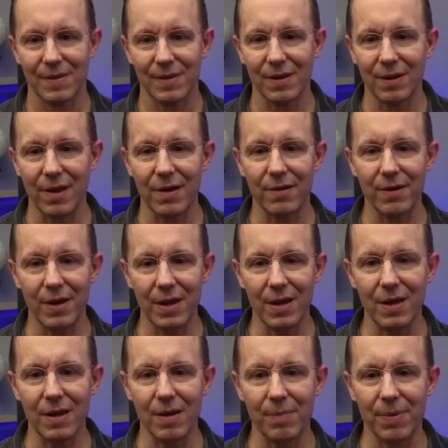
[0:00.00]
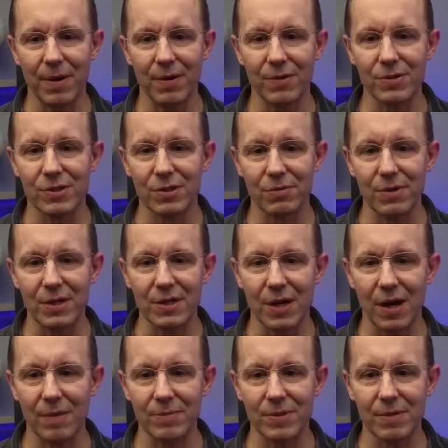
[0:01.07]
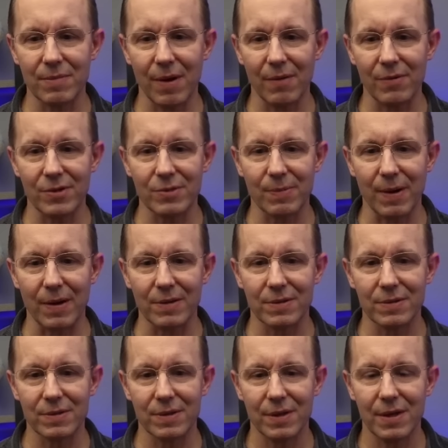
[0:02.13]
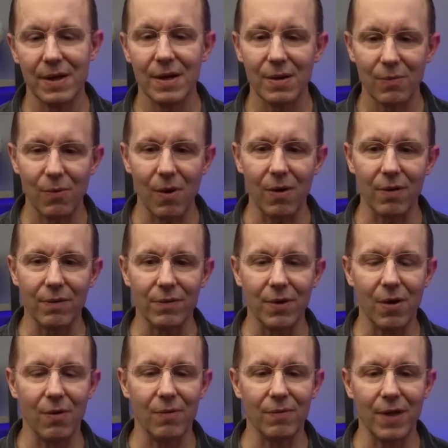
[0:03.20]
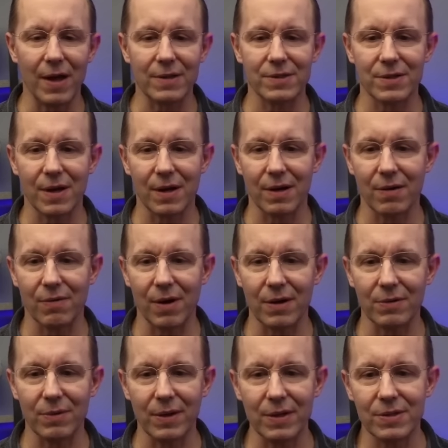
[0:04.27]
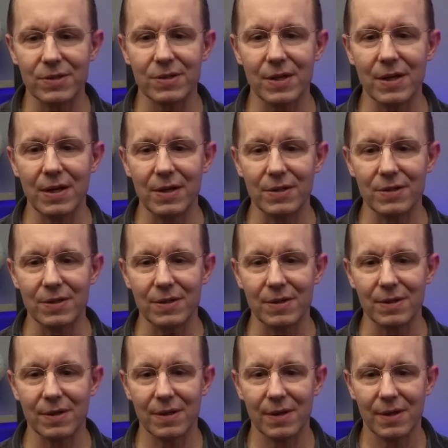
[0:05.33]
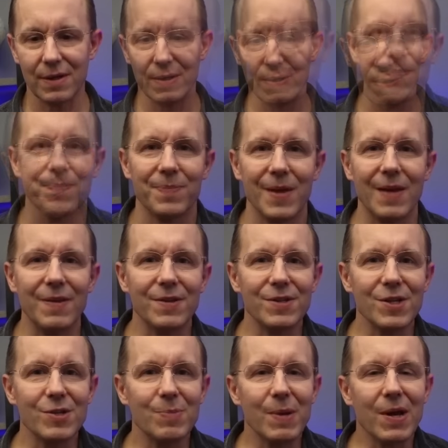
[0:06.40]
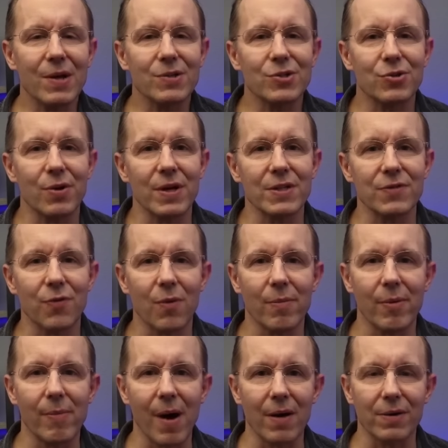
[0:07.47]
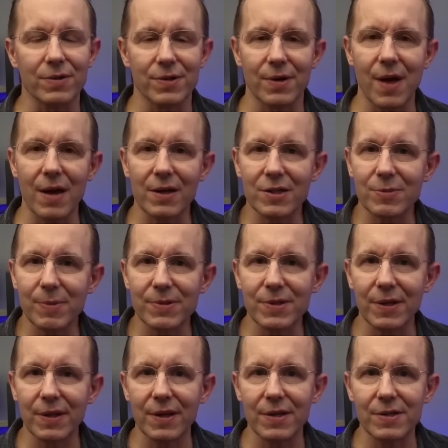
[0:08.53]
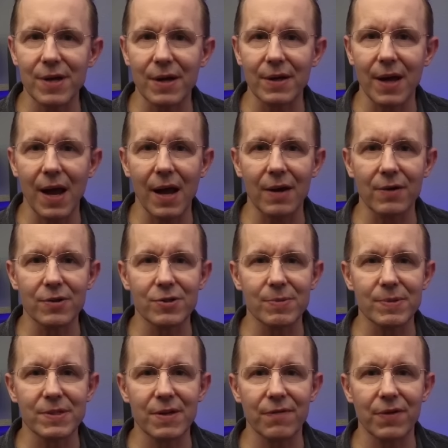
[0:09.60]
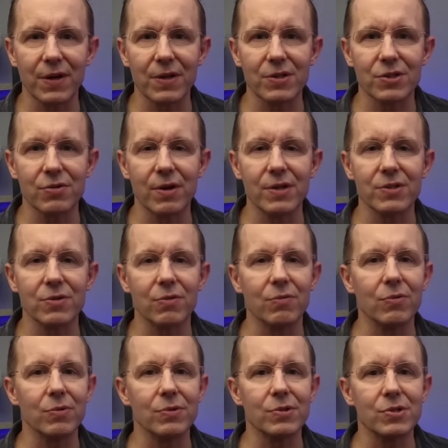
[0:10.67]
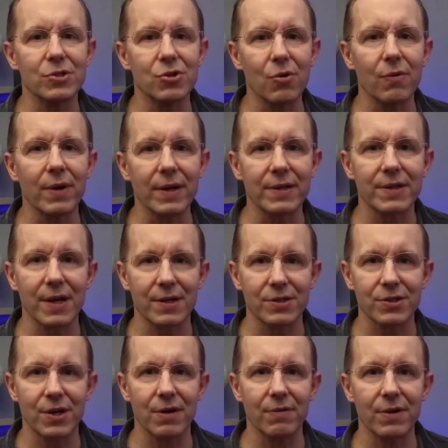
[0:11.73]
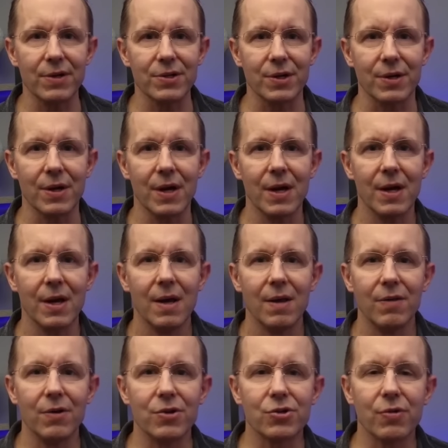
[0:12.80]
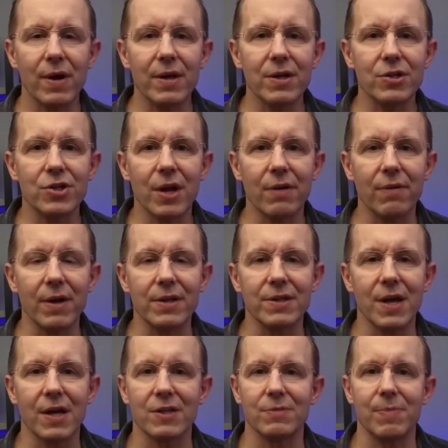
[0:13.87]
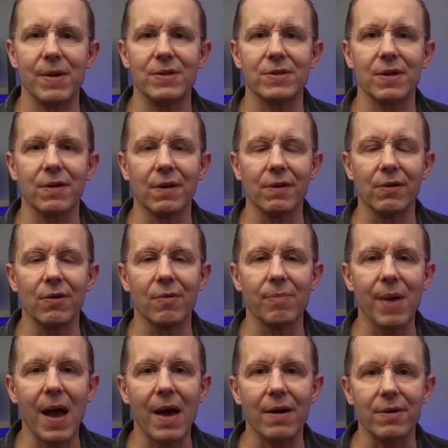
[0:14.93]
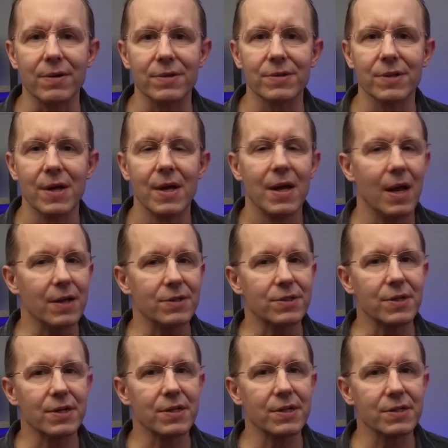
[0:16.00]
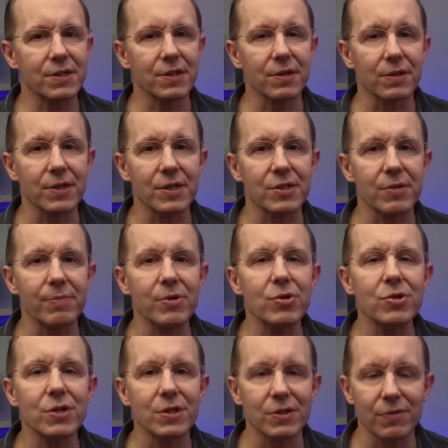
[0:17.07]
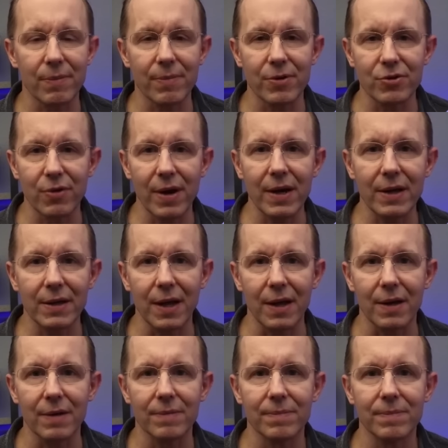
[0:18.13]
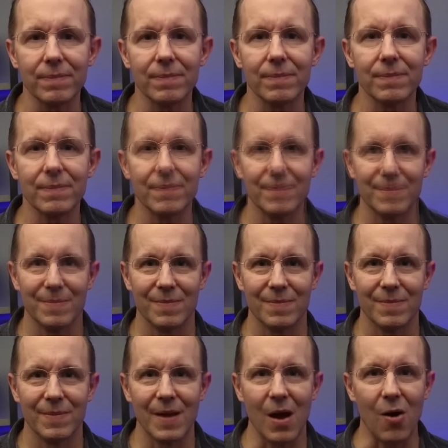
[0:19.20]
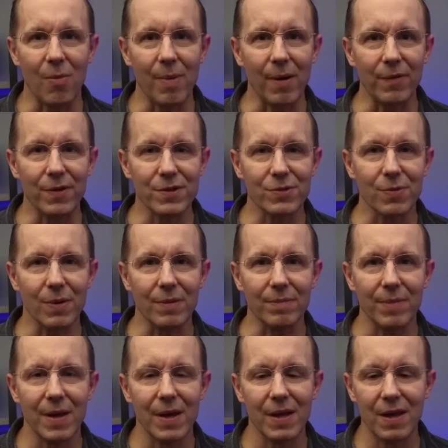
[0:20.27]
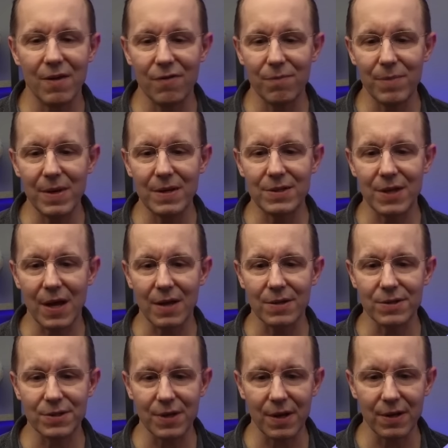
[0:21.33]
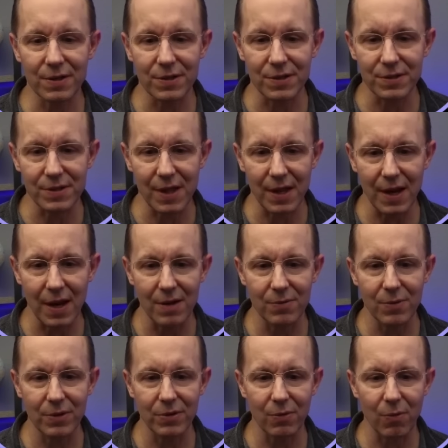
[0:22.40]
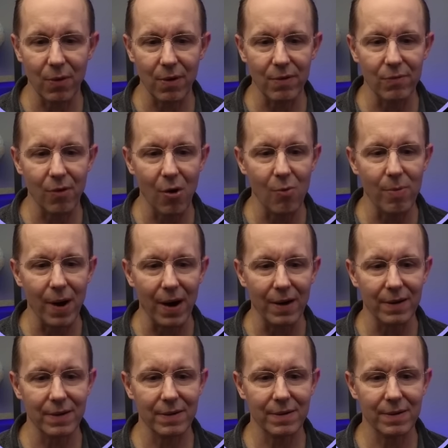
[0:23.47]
The letter E appears 3 times in my response. Well, no, that's not correct. We can see it isn't. And this is because transformer models are not explicitly designed to handle specific constraints or rules during text generation. They're trained to generate text based on the learned patterns and statistical distributions from the training data. How about this one? Give me 10 sentences that end with the word robot.